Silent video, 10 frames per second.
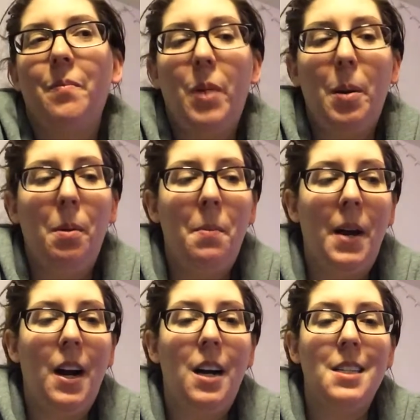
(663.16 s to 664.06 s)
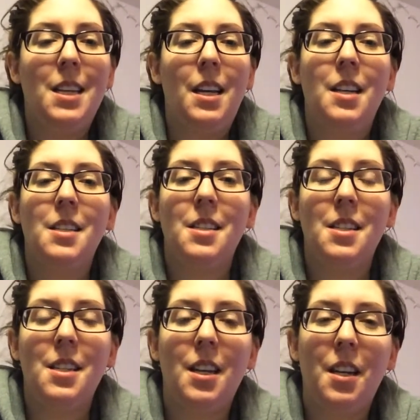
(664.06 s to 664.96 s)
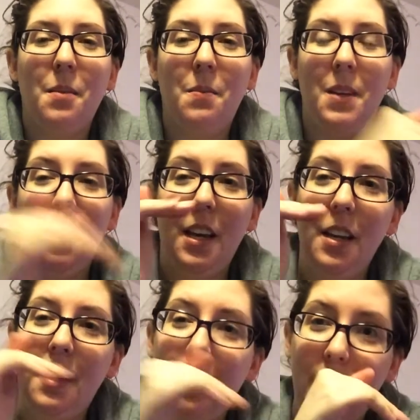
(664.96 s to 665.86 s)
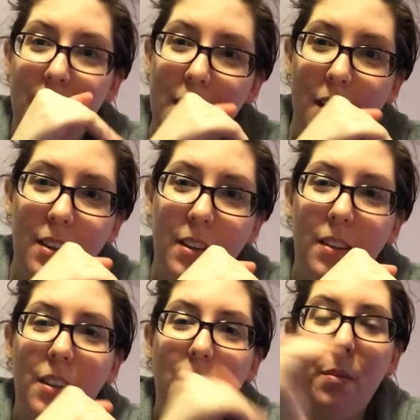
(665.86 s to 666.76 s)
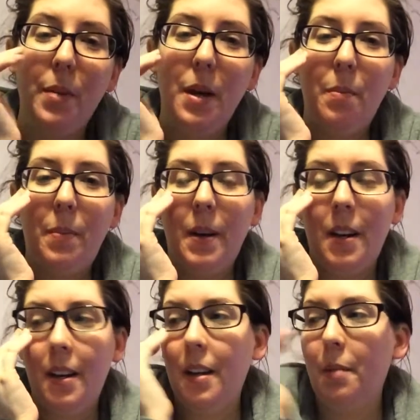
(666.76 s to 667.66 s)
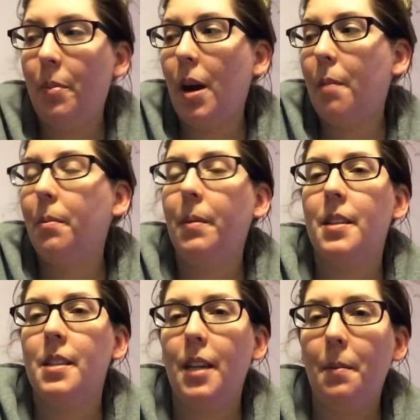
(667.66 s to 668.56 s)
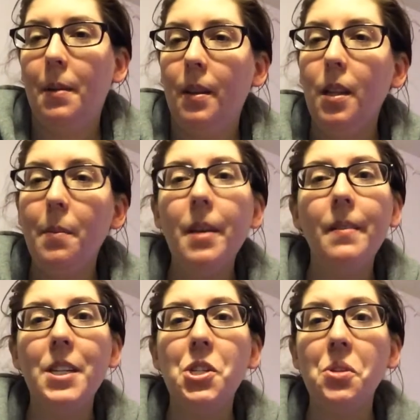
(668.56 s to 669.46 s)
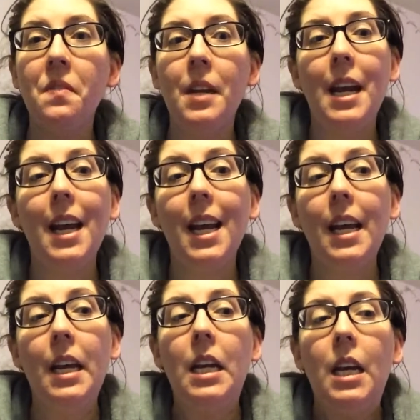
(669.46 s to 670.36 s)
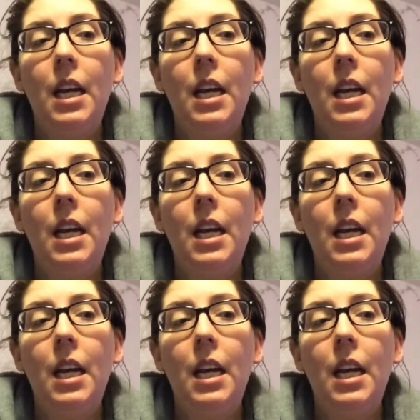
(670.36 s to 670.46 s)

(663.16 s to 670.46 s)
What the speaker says: probably my content is gonna be like going downhill a little bit, but it probably is gonna be a little bit rejuvenated